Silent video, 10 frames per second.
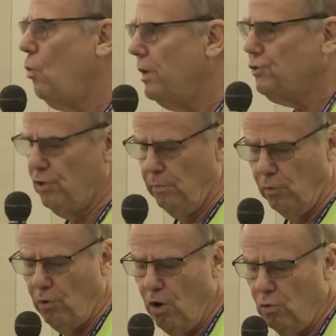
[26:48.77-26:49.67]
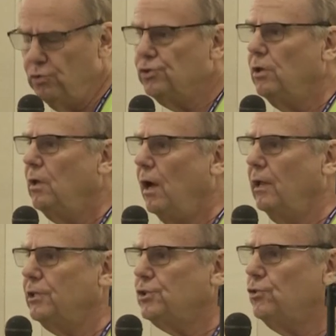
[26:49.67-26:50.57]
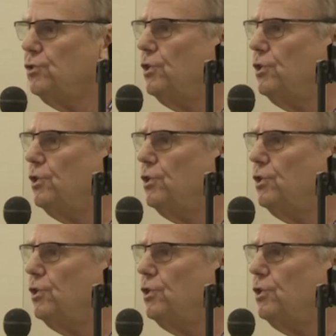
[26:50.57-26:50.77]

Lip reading: questionable roads, unless there's an